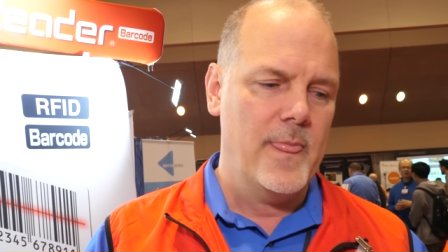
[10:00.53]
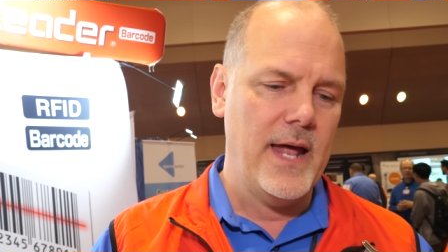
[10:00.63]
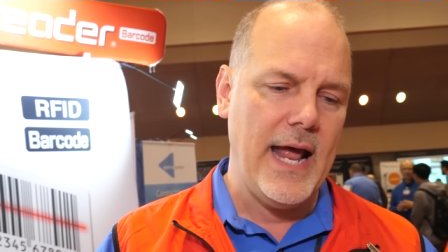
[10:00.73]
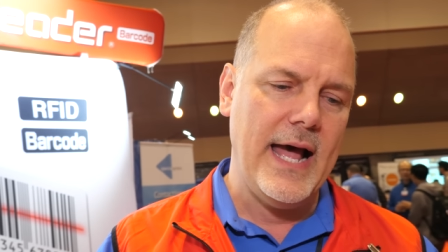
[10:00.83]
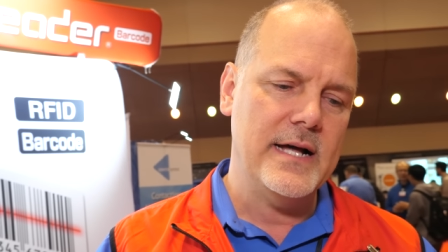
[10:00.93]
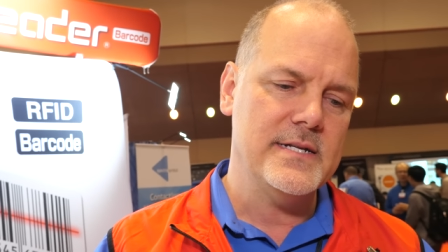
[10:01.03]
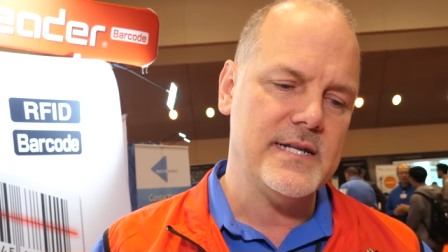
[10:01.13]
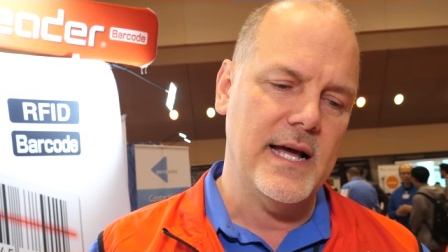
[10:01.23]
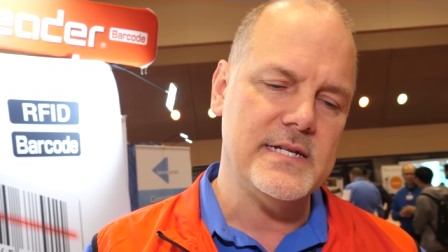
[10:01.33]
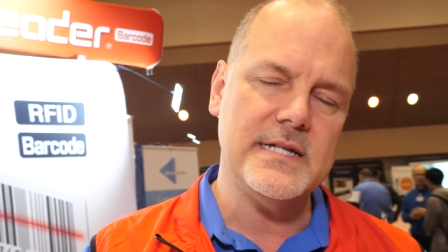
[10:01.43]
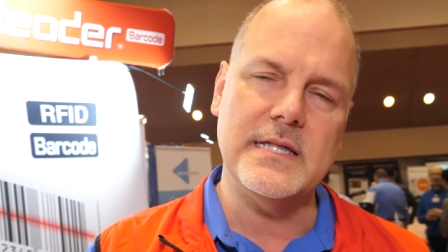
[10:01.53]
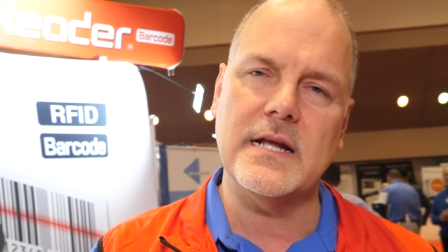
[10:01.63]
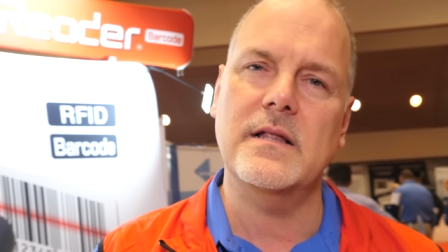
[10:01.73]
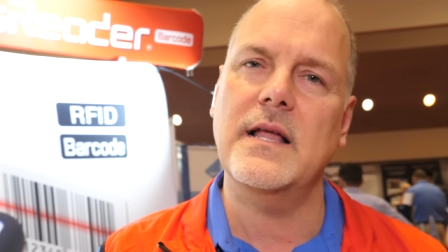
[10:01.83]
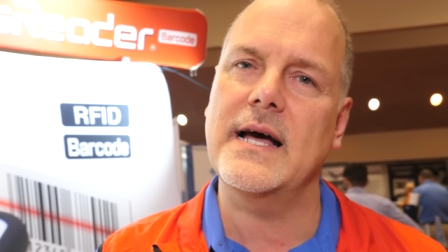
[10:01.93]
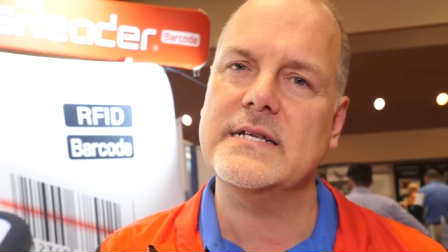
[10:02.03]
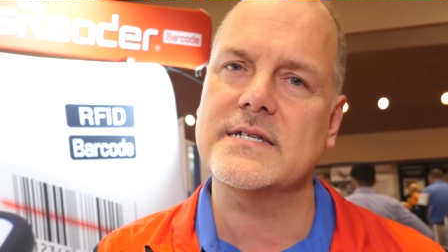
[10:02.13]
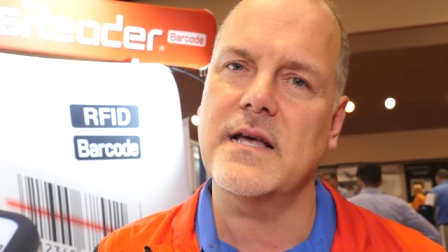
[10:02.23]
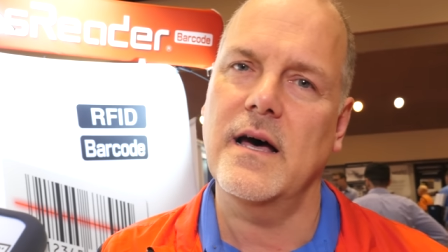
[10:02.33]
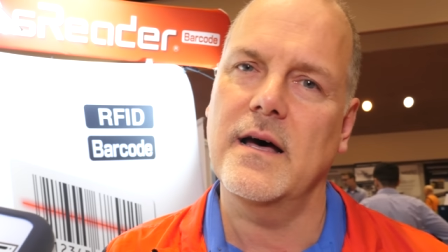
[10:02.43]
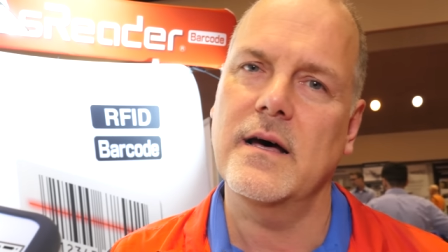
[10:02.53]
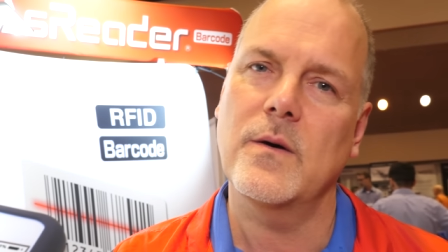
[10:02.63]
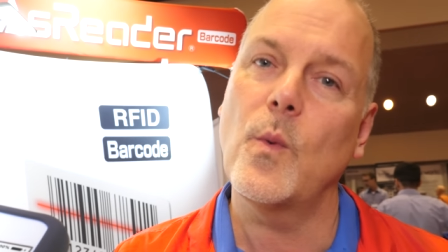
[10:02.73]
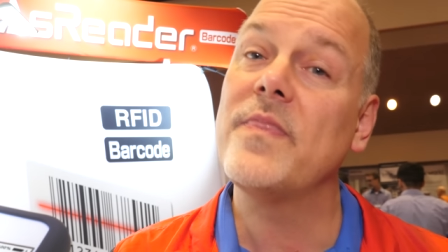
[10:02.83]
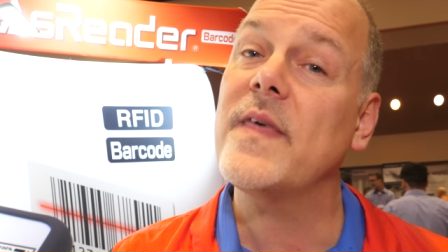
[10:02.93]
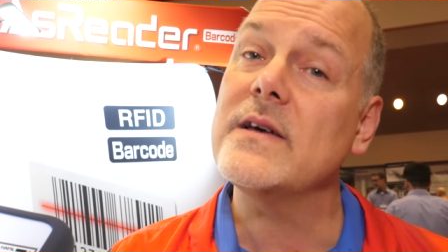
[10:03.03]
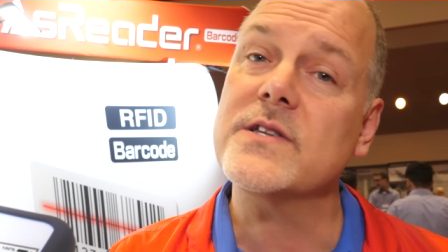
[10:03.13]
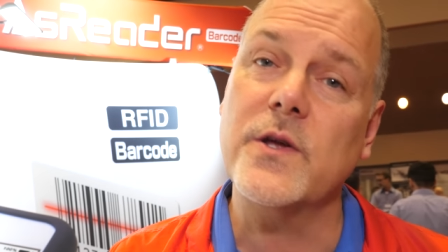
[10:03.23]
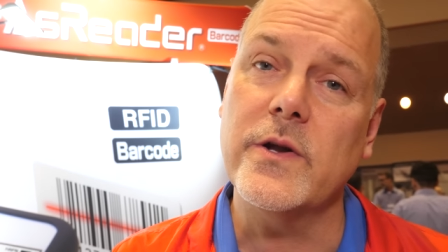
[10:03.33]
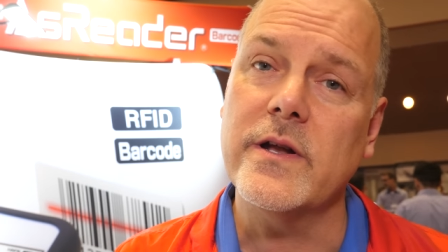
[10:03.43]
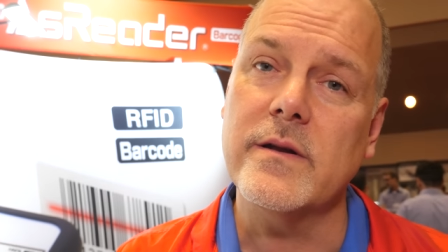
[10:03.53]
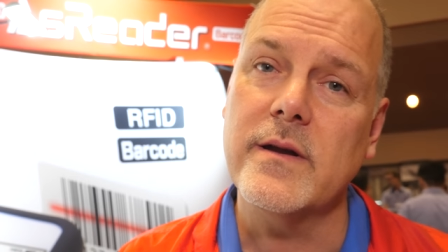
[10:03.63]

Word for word: that has as little as uh, 1,000 unit